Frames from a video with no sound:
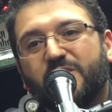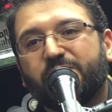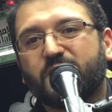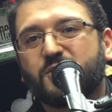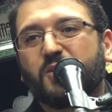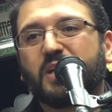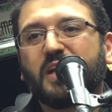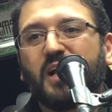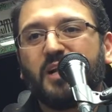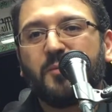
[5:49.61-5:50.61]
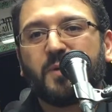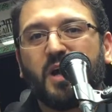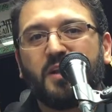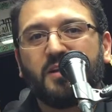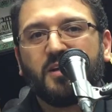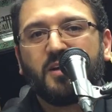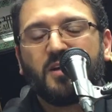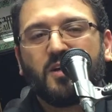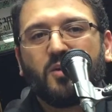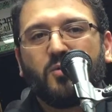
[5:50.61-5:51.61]
of Surah
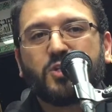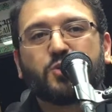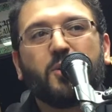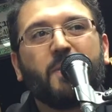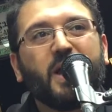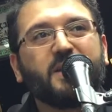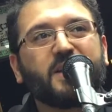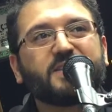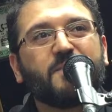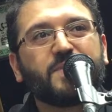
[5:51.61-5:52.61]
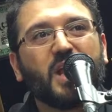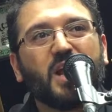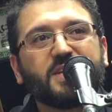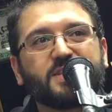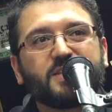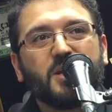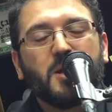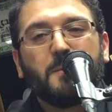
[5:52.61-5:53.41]
Al-Imran, which remind us and tell us,